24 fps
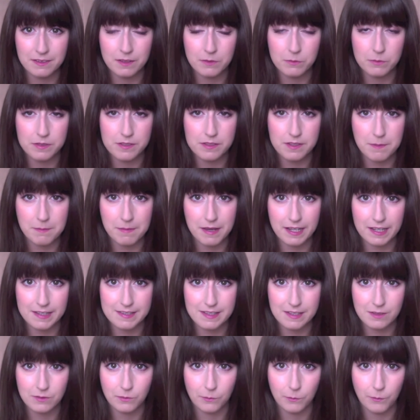It was a
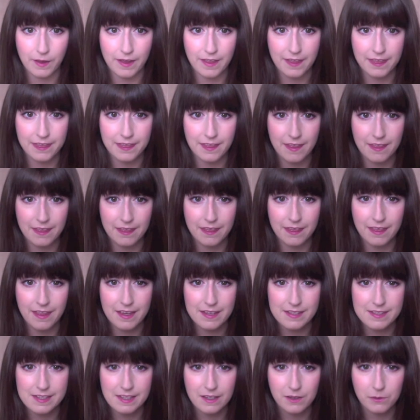magazine with
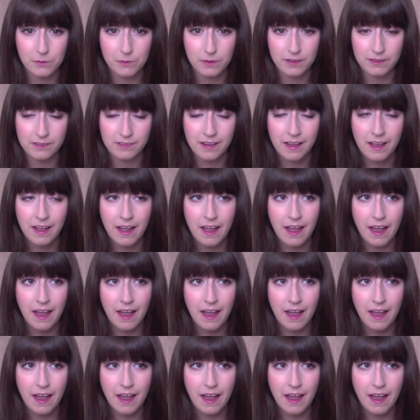this little one